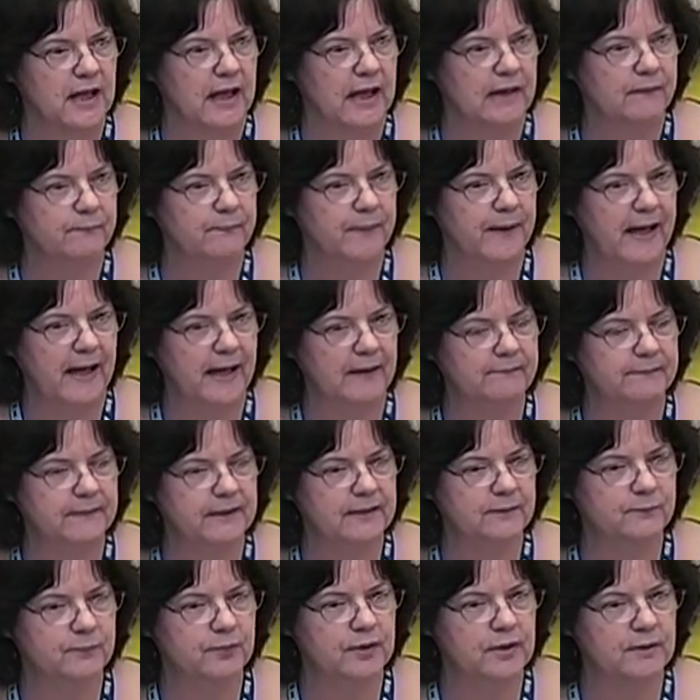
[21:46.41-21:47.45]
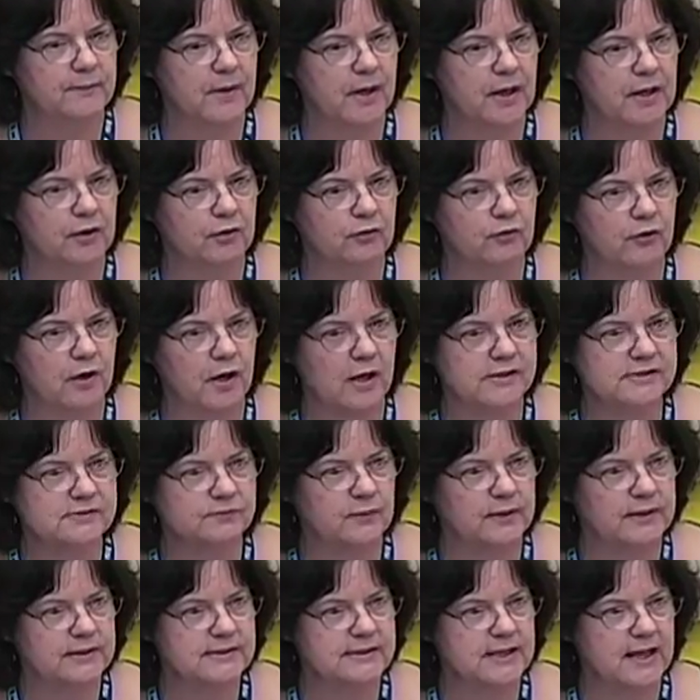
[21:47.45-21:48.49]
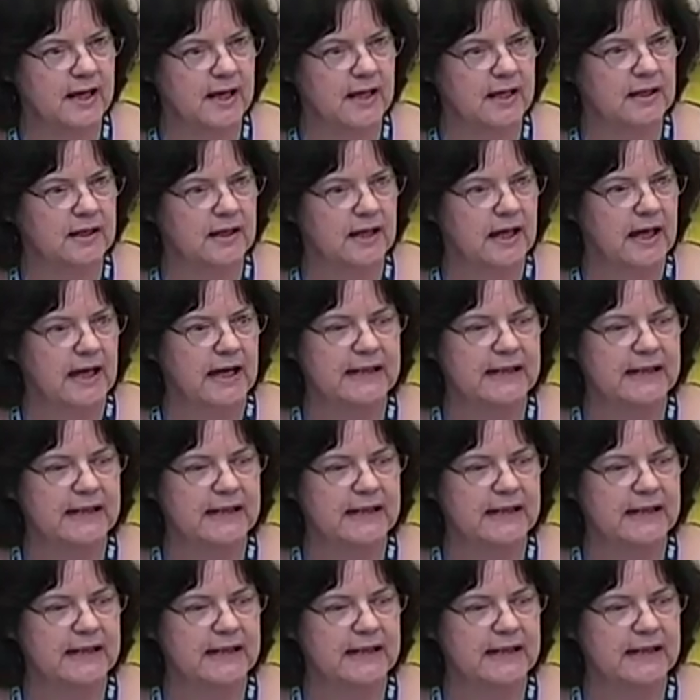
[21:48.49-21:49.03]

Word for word: And bad men put Him on a cross one day,